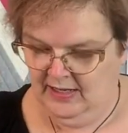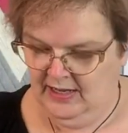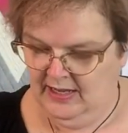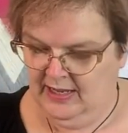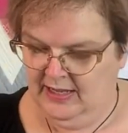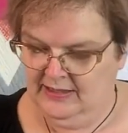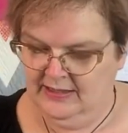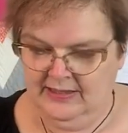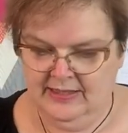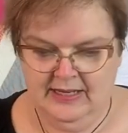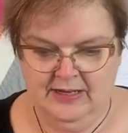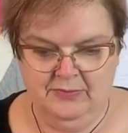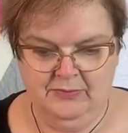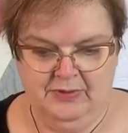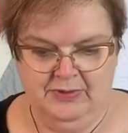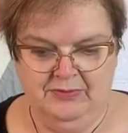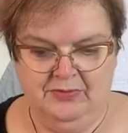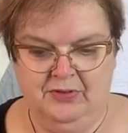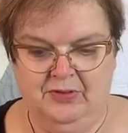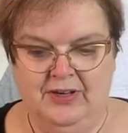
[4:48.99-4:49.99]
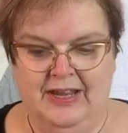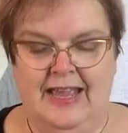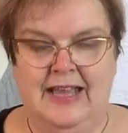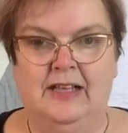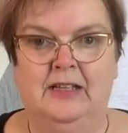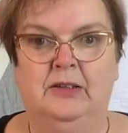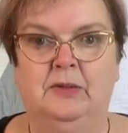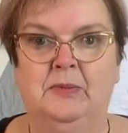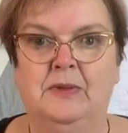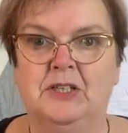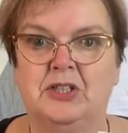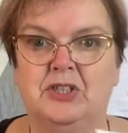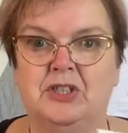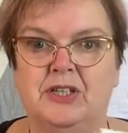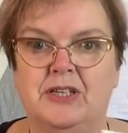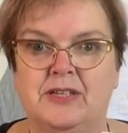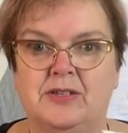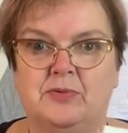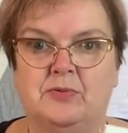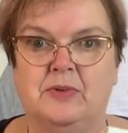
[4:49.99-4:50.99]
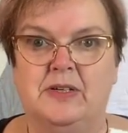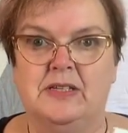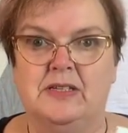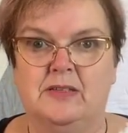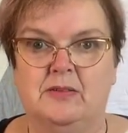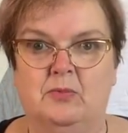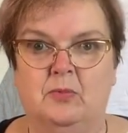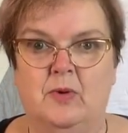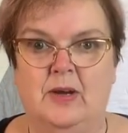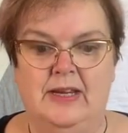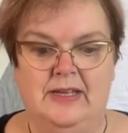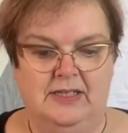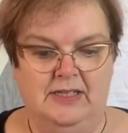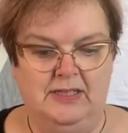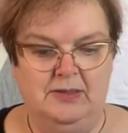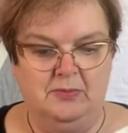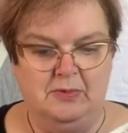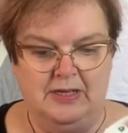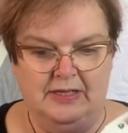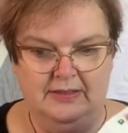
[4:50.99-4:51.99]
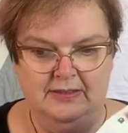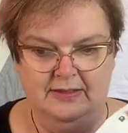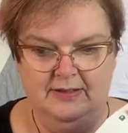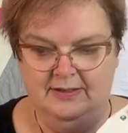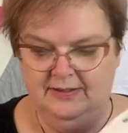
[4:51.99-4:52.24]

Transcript: And then we've got L, which is always the whitey one.